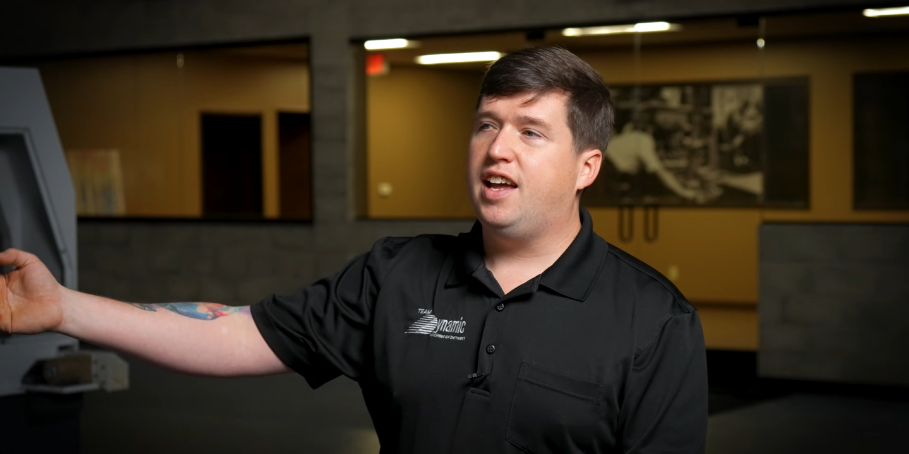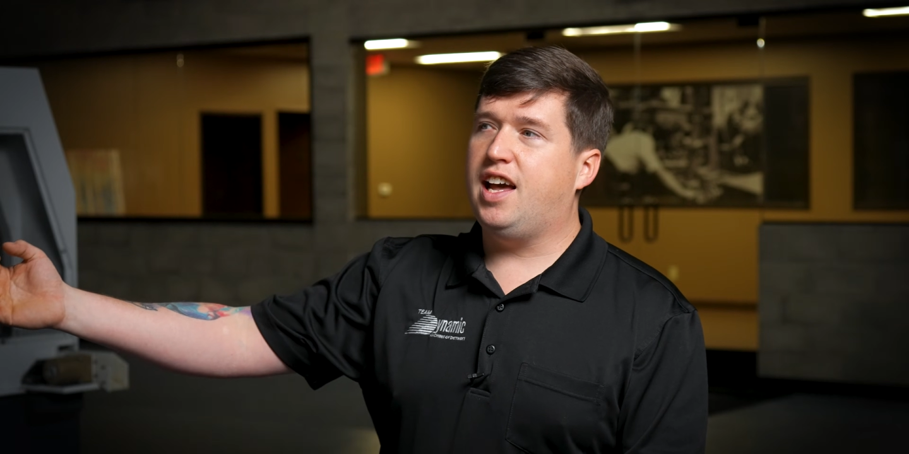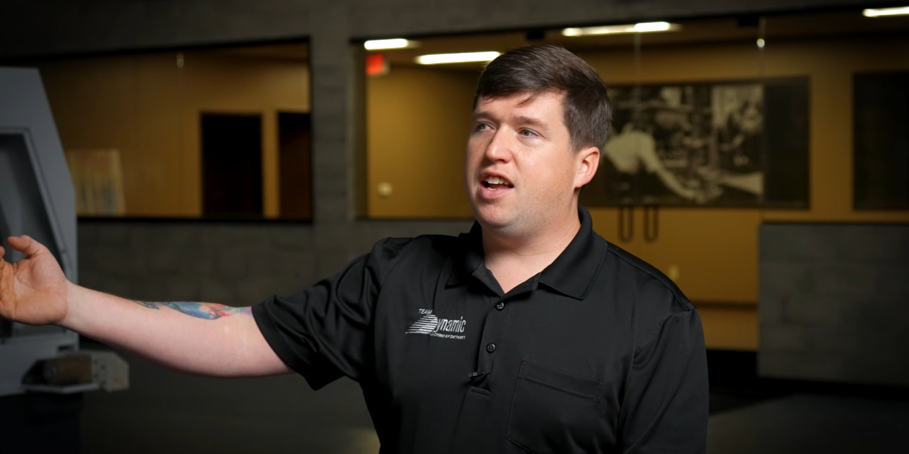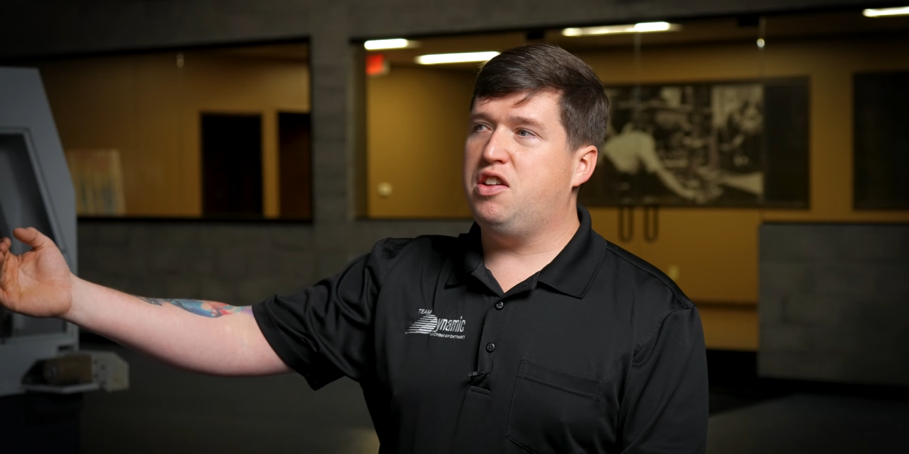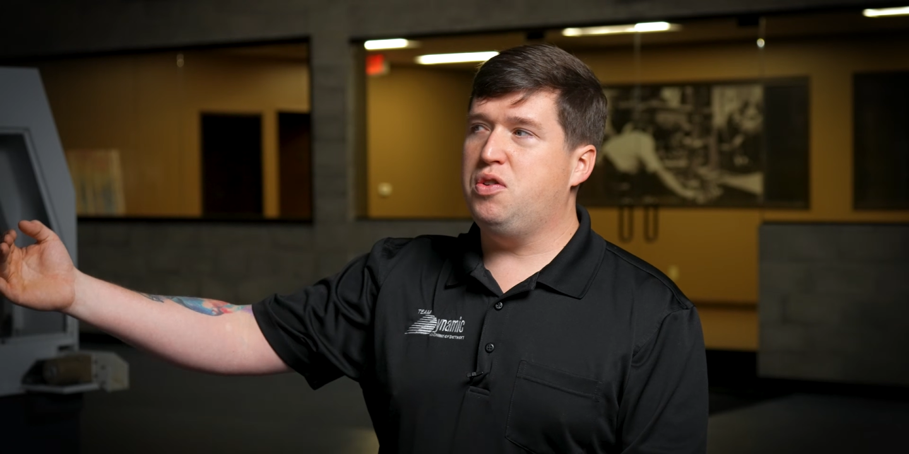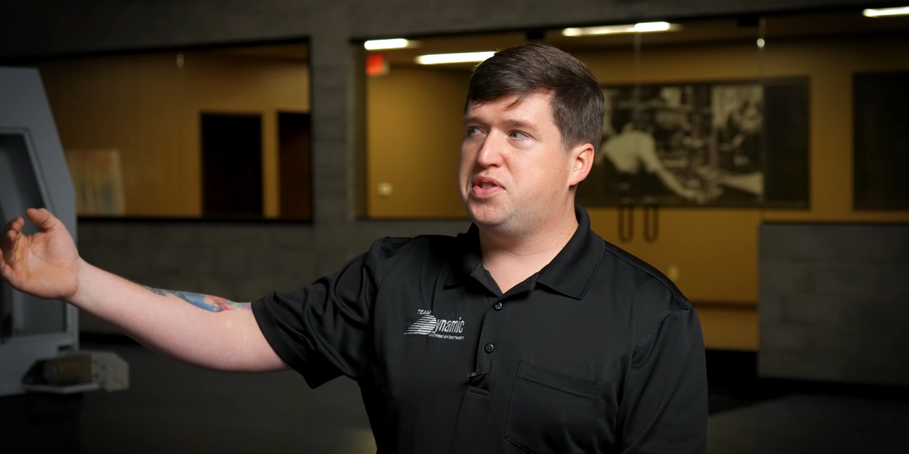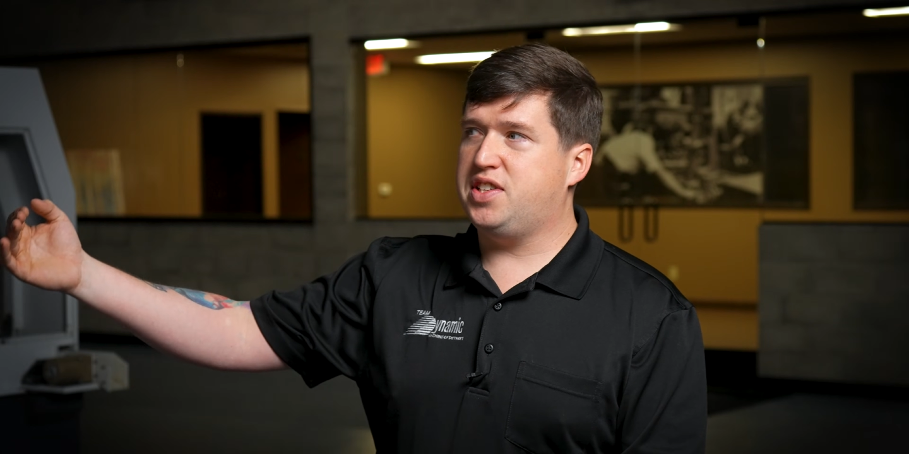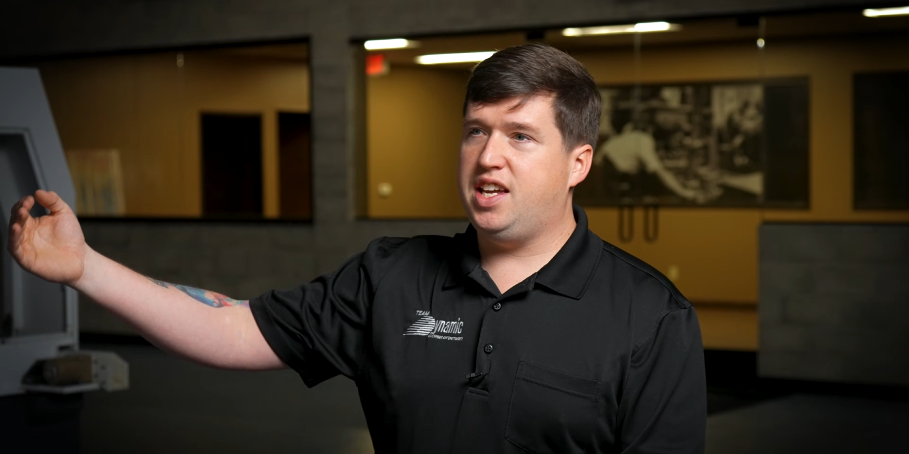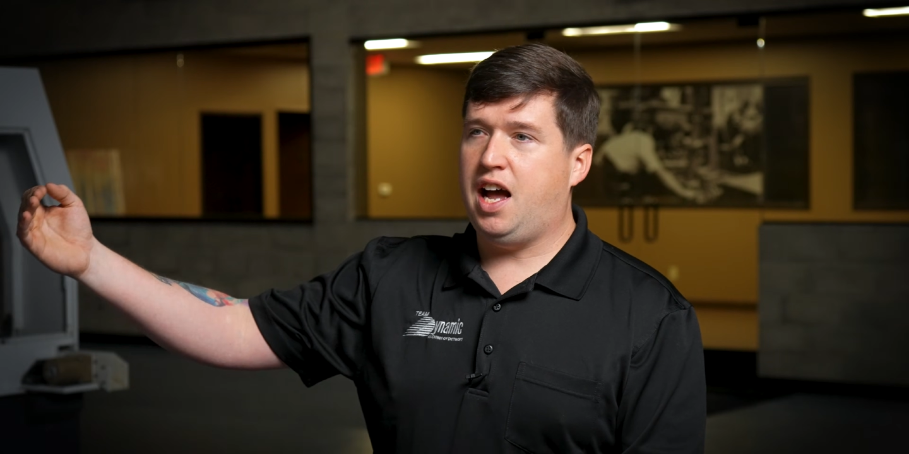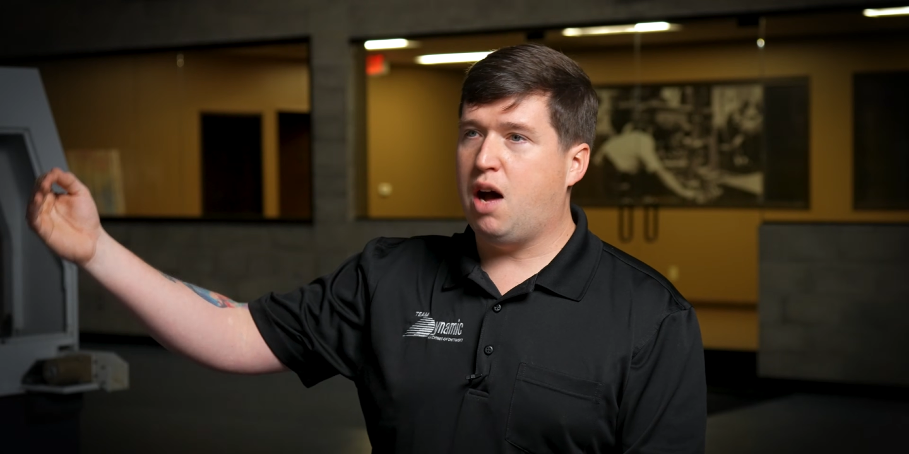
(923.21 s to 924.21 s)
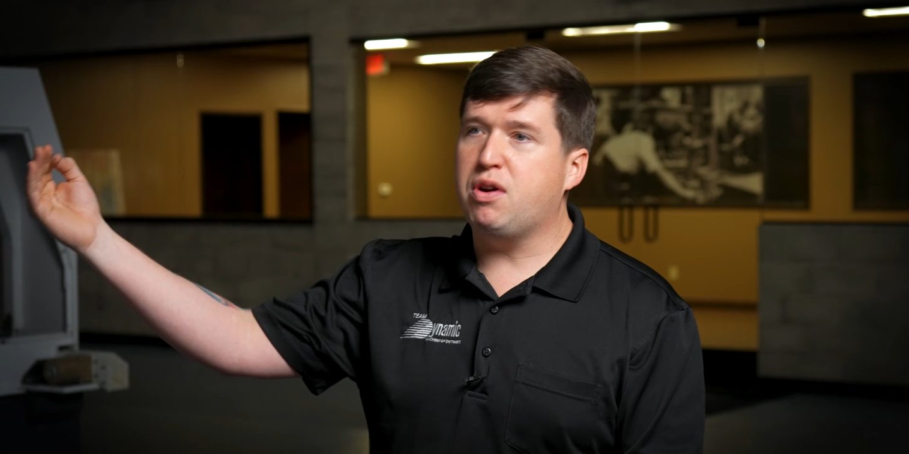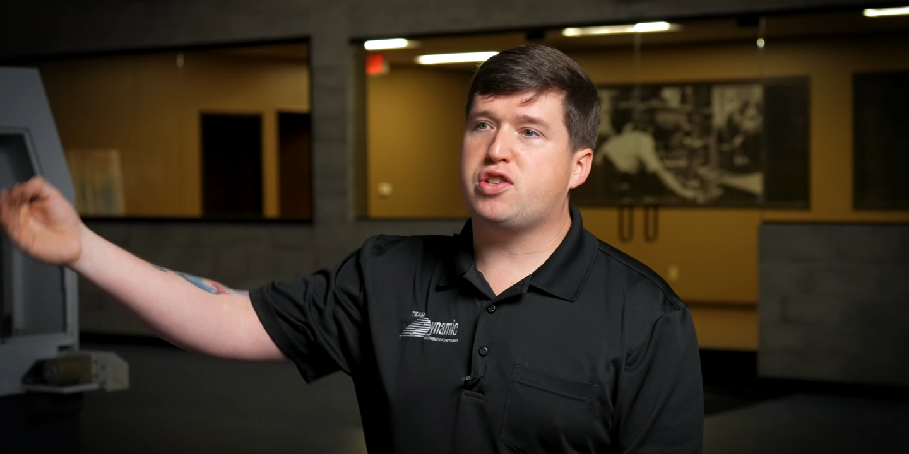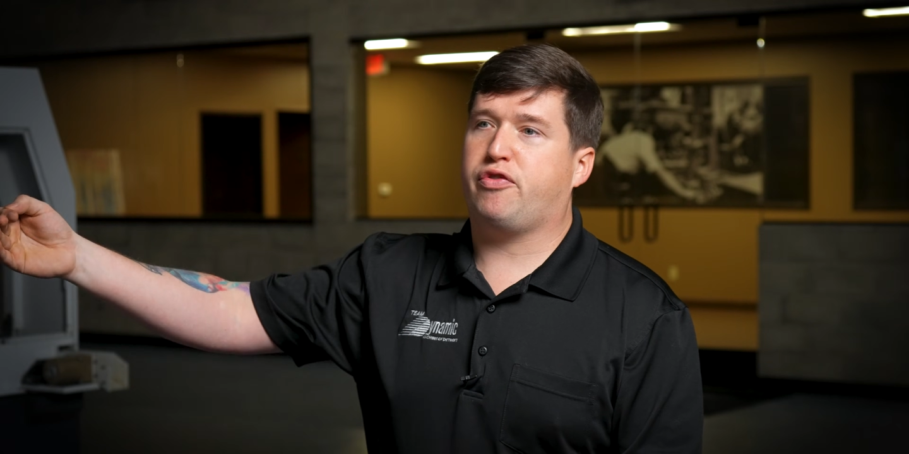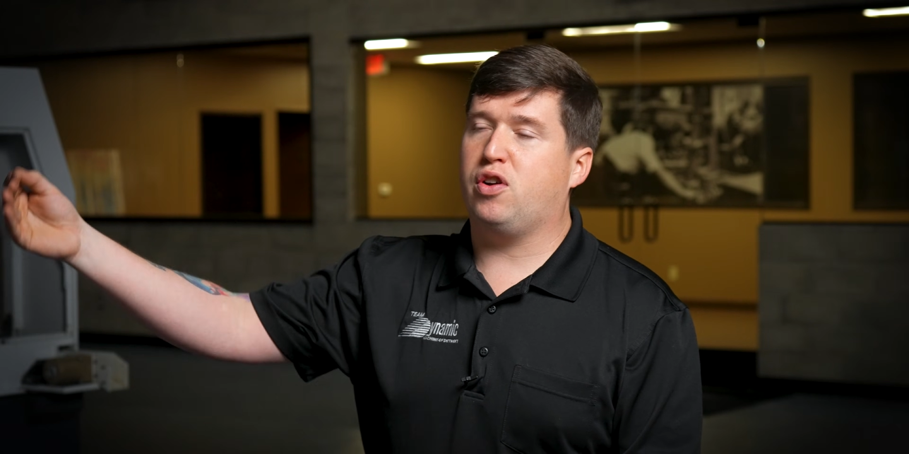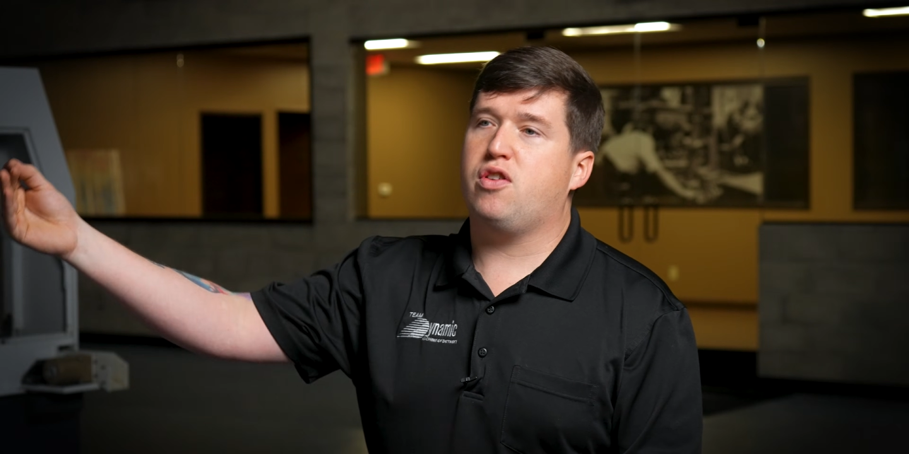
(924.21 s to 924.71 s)
and you see how
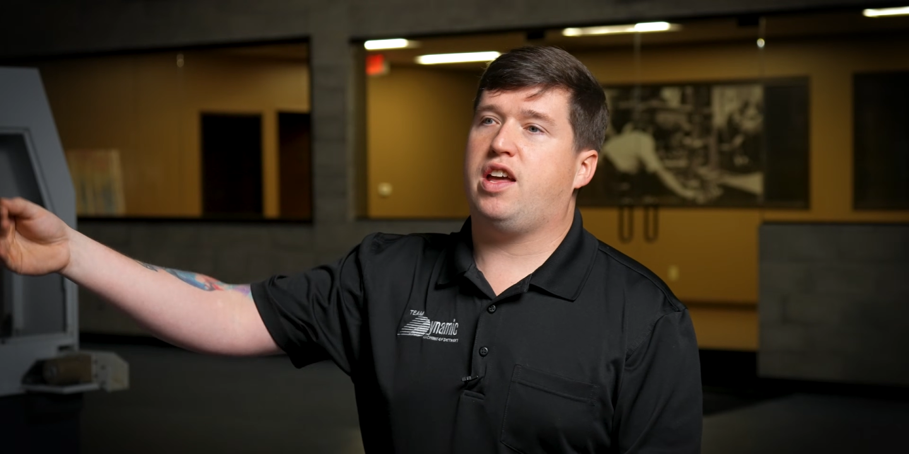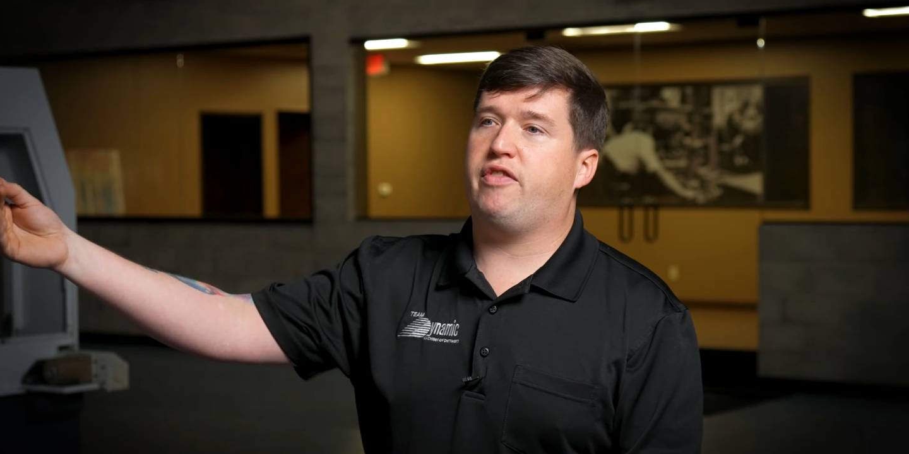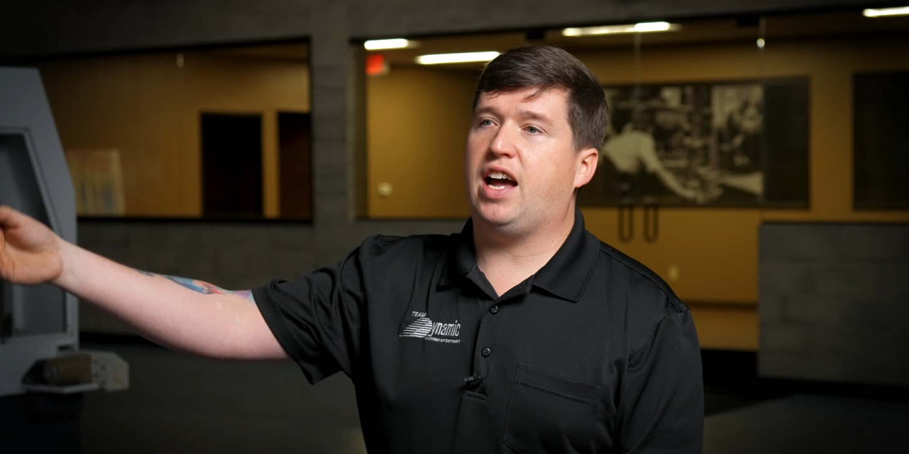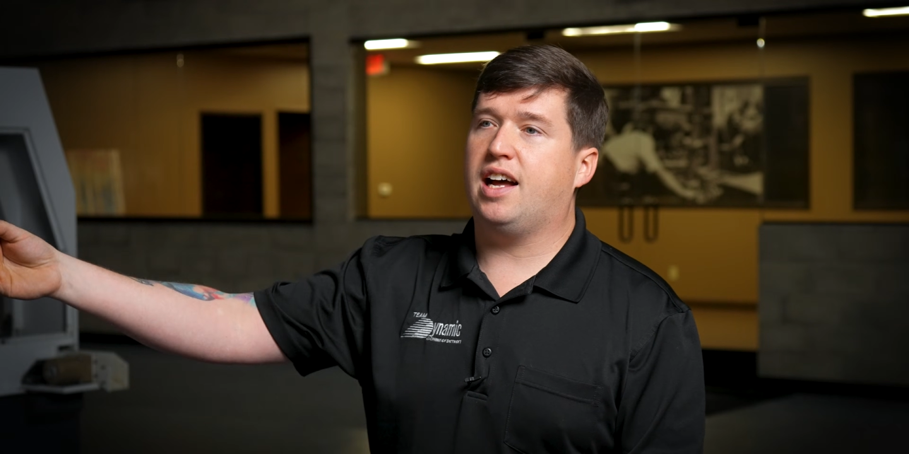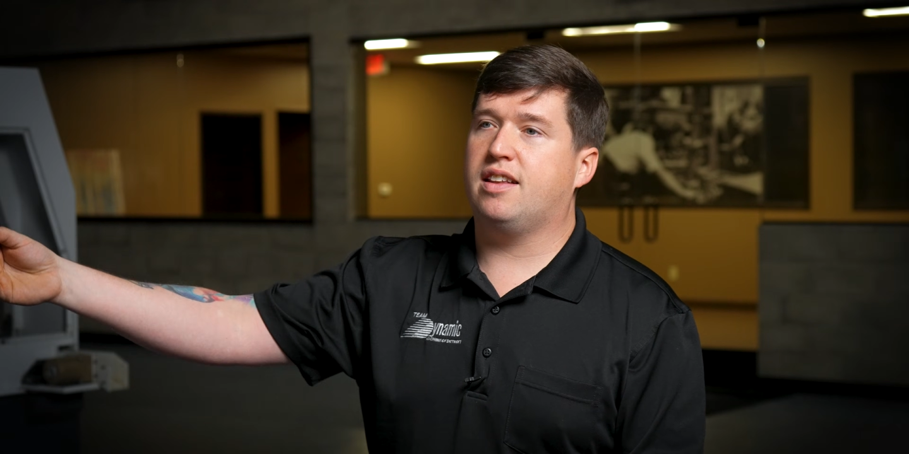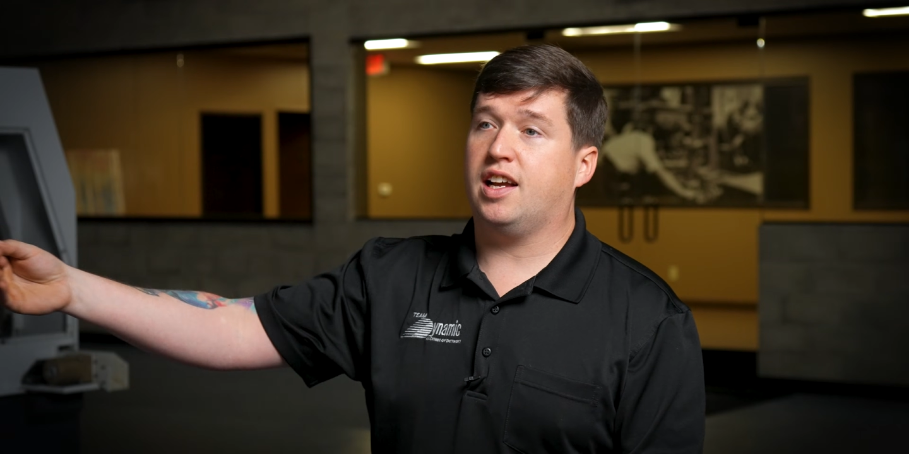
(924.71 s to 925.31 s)
much further they've gotten.